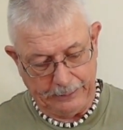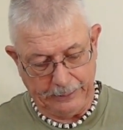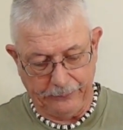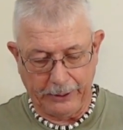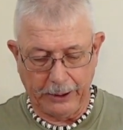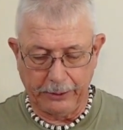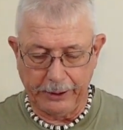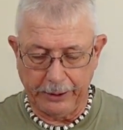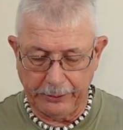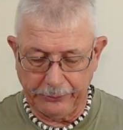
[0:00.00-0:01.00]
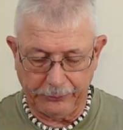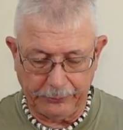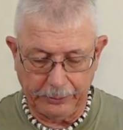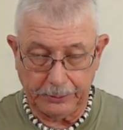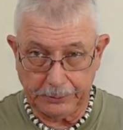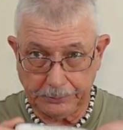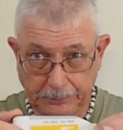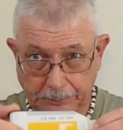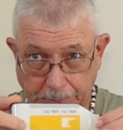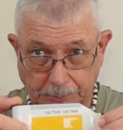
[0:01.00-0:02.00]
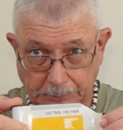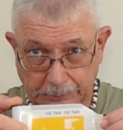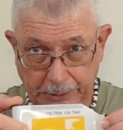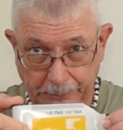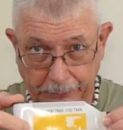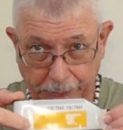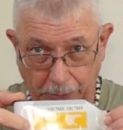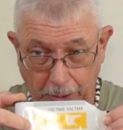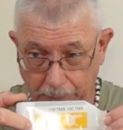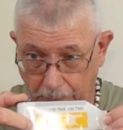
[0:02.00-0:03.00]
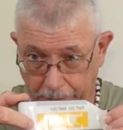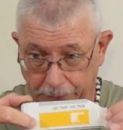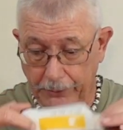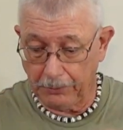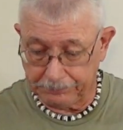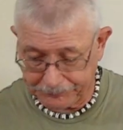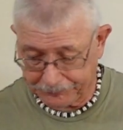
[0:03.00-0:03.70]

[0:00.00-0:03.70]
And there is the start of our film.